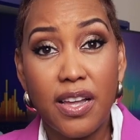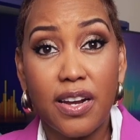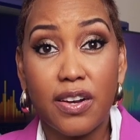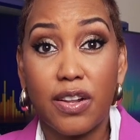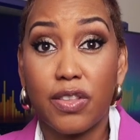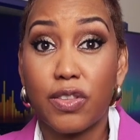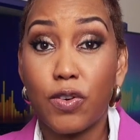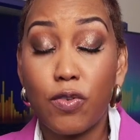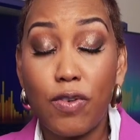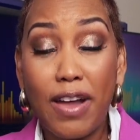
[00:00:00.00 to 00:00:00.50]

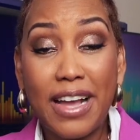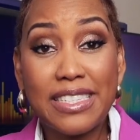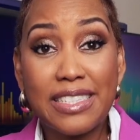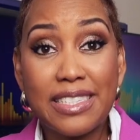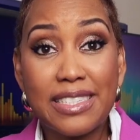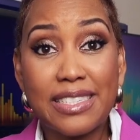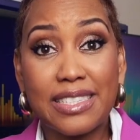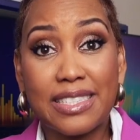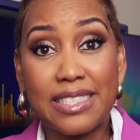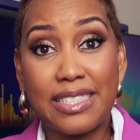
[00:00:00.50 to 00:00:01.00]
Now, the
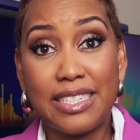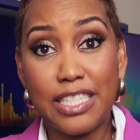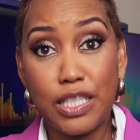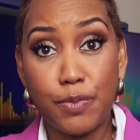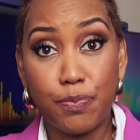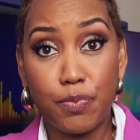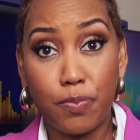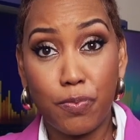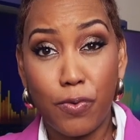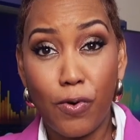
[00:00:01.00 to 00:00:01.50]
crisis is
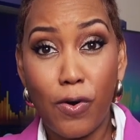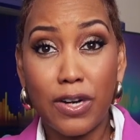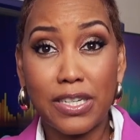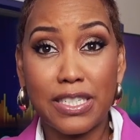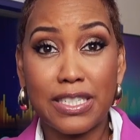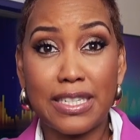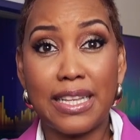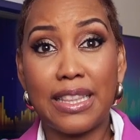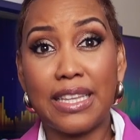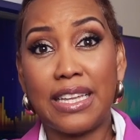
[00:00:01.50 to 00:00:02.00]

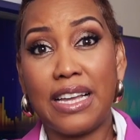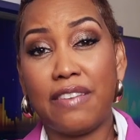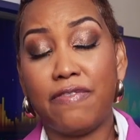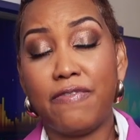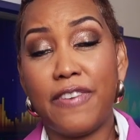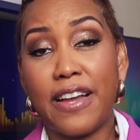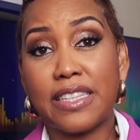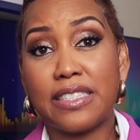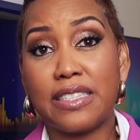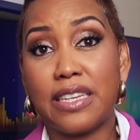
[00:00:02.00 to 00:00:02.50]
disproportionately
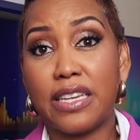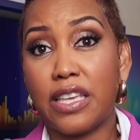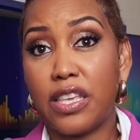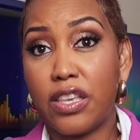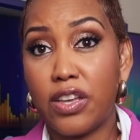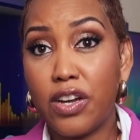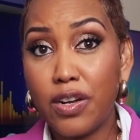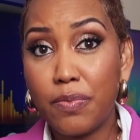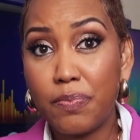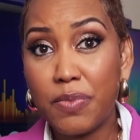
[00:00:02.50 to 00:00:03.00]
affecting
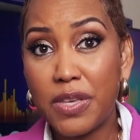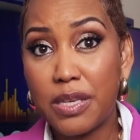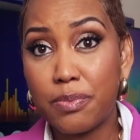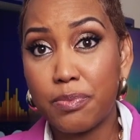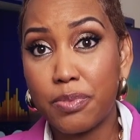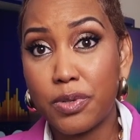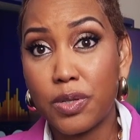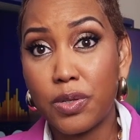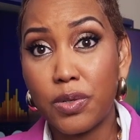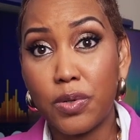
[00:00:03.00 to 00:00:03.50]
young
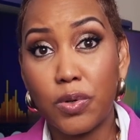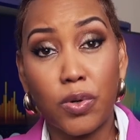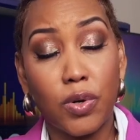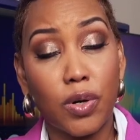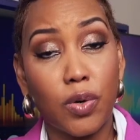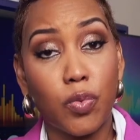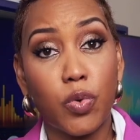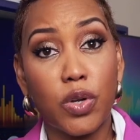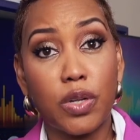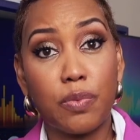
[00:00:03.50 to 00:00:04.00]
people
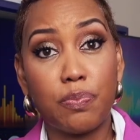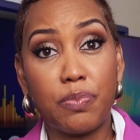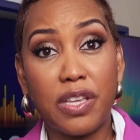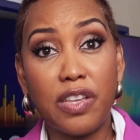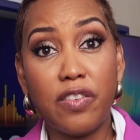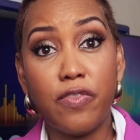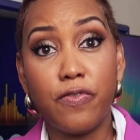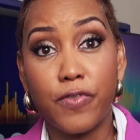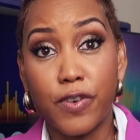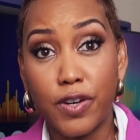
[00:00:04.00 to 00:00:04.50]
or would
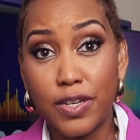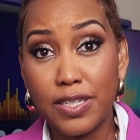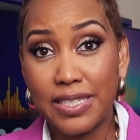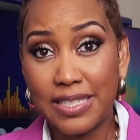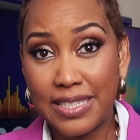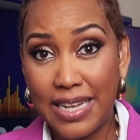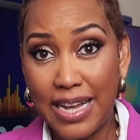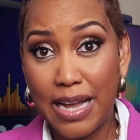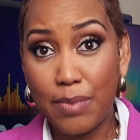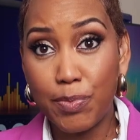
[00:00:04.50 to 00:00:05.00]
be
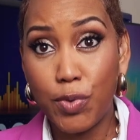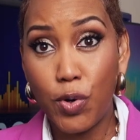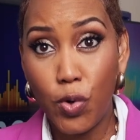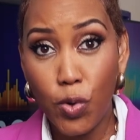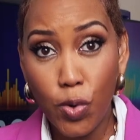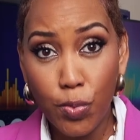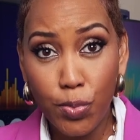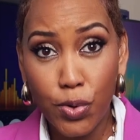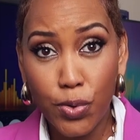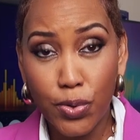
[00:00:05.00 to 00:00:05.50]
first time
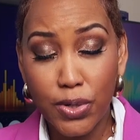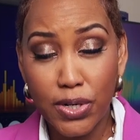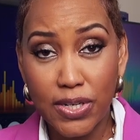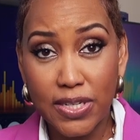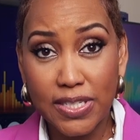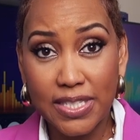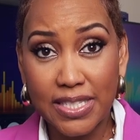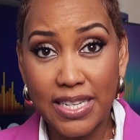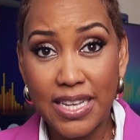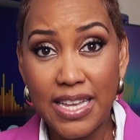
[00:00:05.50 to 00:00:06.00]

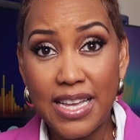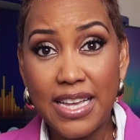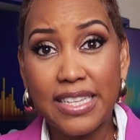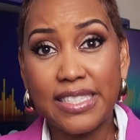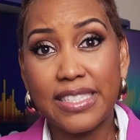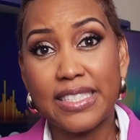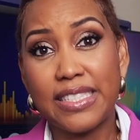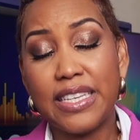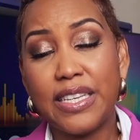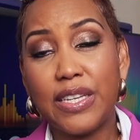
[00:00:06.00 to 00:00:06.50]
homeowners.
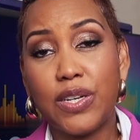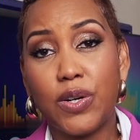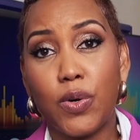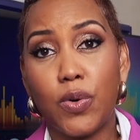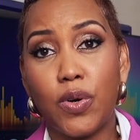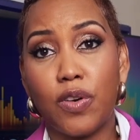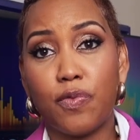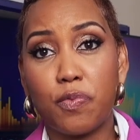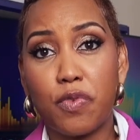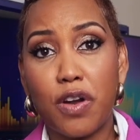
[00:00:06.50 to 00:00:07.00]

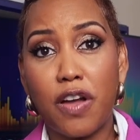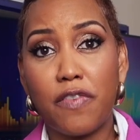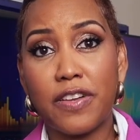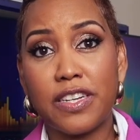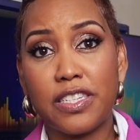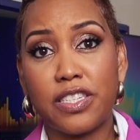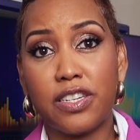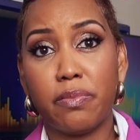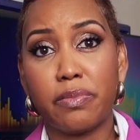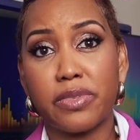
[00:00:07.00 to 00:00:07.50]
CEO of
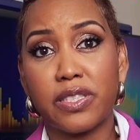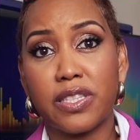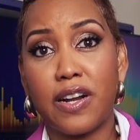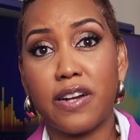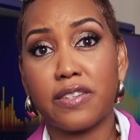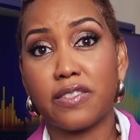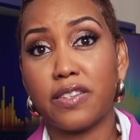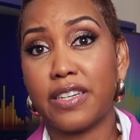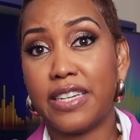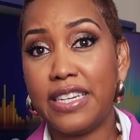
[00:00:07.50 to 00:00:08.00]
Profit
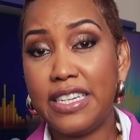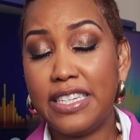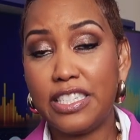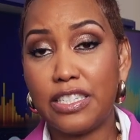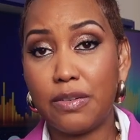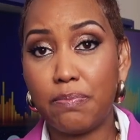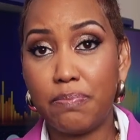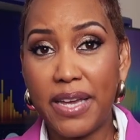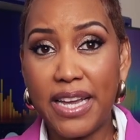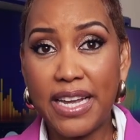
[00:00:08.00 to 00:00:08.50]
Jumpstarter
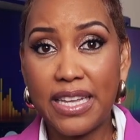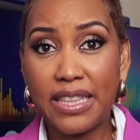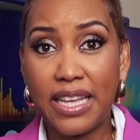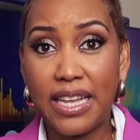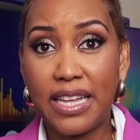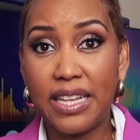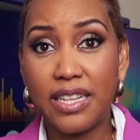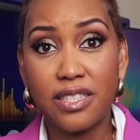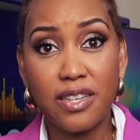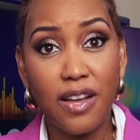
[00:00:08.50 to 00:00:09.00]
Keisha
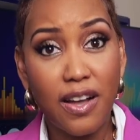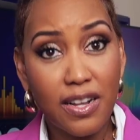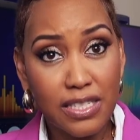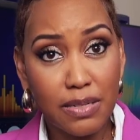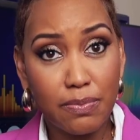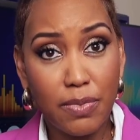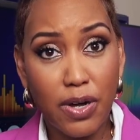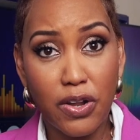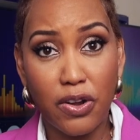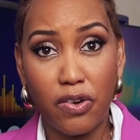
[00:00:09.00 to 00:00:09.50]
Bailey talked
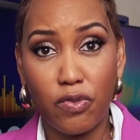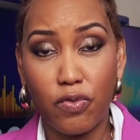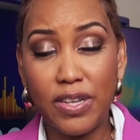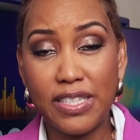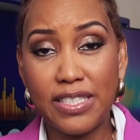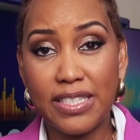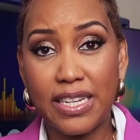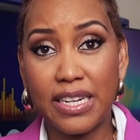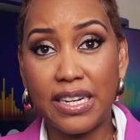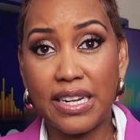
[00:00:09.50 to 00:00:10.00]
about it
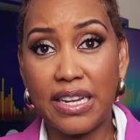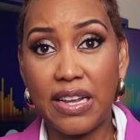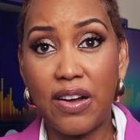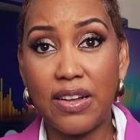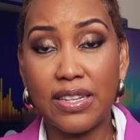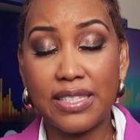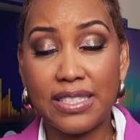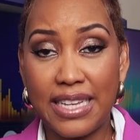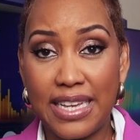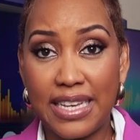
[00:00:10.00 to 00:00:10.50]
recently
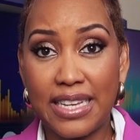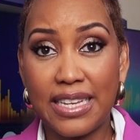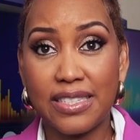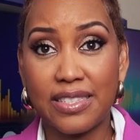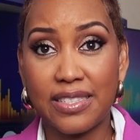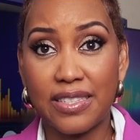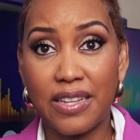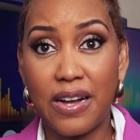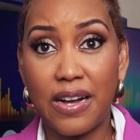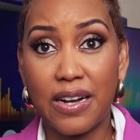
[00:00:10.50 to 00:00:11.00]
on Taking
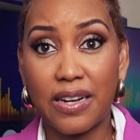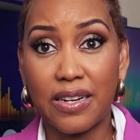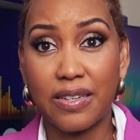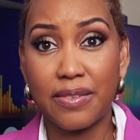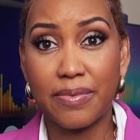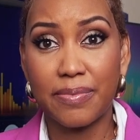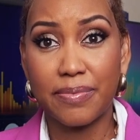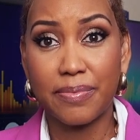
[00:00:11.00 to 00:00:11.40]
Stock.